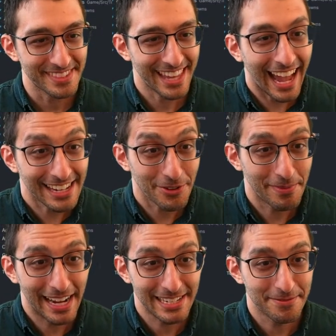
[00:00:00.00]
I don't
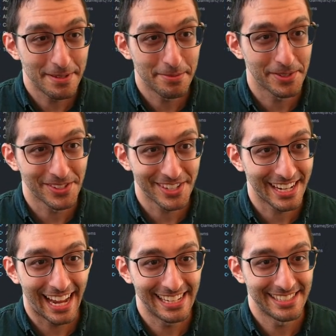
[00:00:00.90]
mind if people lurk.
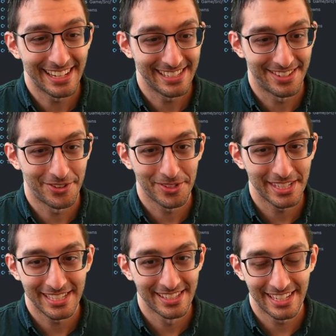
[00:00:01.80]
I
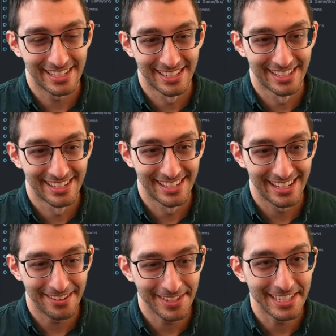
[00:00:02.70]
totally, yeah.
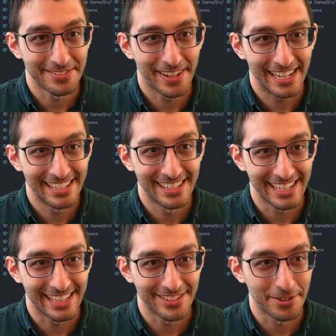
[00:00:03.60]
Everything's fine.
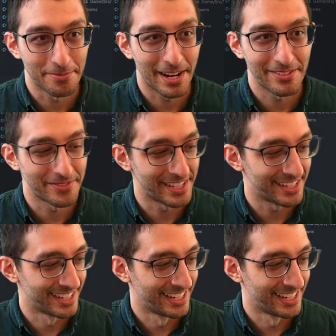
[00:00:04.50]
Again, there's no problem here.